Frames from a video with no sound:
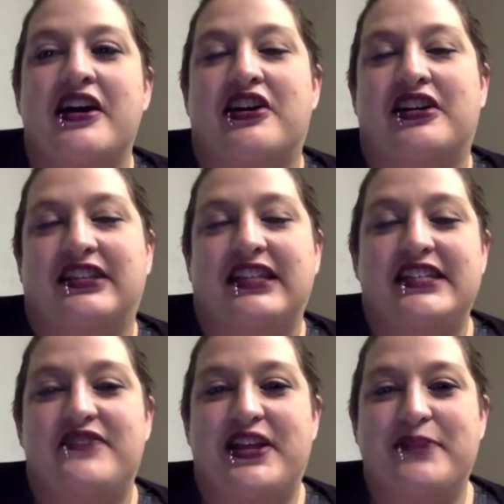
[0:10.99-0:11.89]
our lead
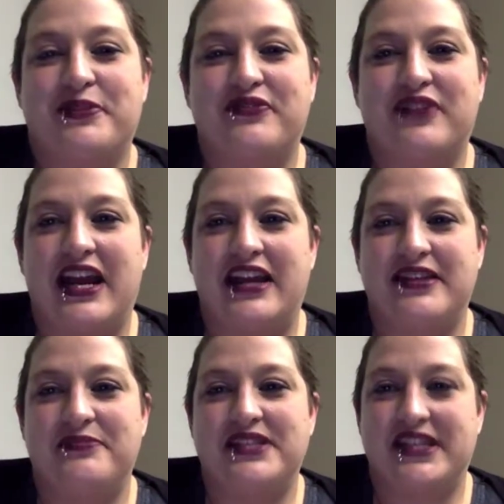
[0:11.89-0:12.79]
developer for
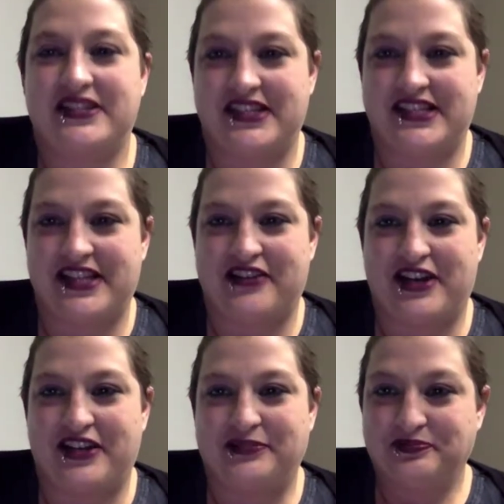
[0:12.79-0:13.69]
iThemes Sales
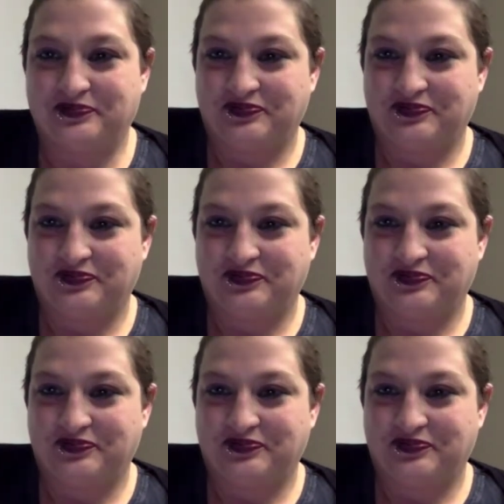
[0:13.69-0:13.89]
Accelerator.